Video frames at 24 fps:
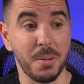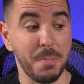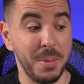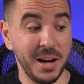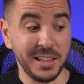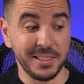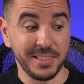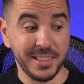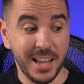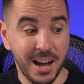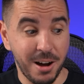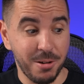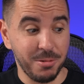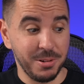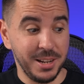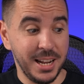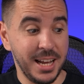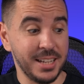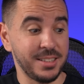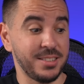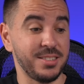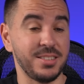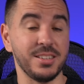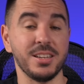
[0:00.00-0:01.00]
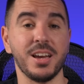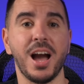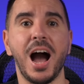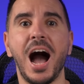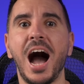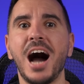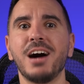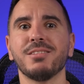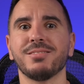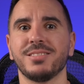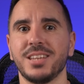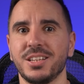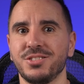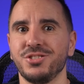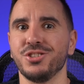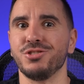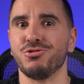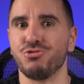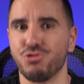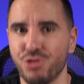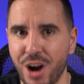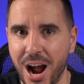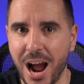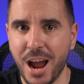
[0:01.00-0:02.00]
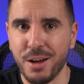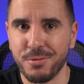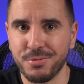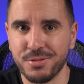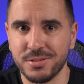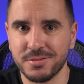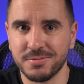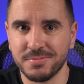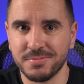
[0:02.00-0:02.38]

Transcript: But now let's see how does it drive.